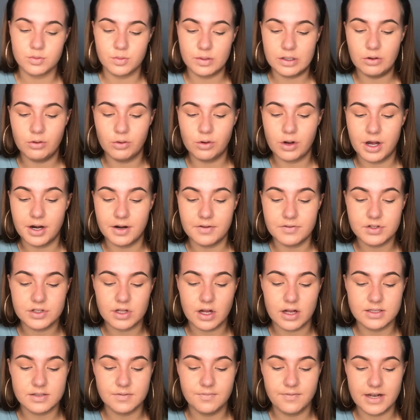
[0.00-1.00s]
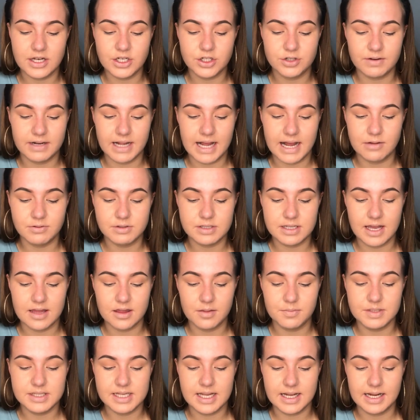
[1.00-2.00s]
we all kind of started venturing out together,
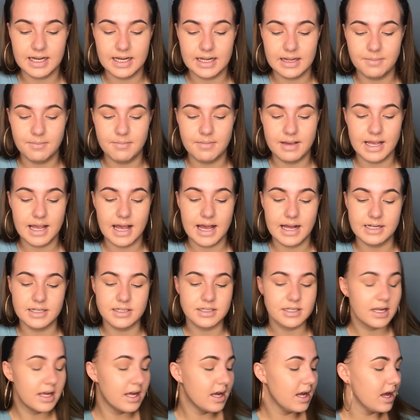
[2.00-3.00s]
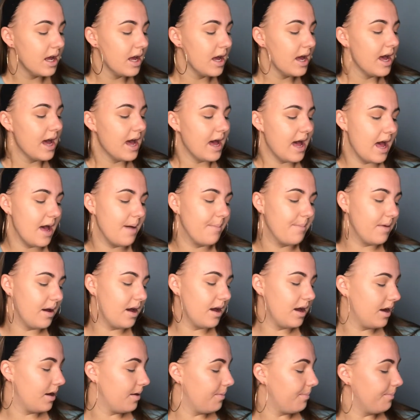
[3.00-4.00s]
particularly me and
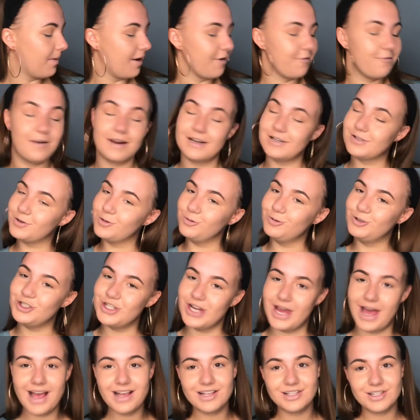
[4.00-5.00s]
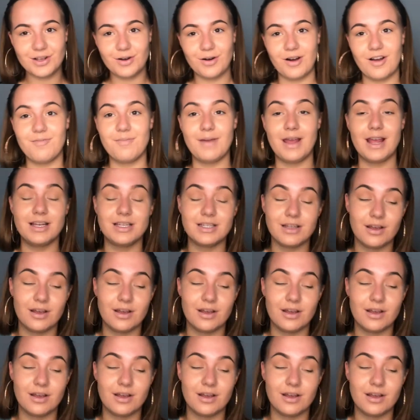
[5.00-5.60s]
my friend called Jess, who I've made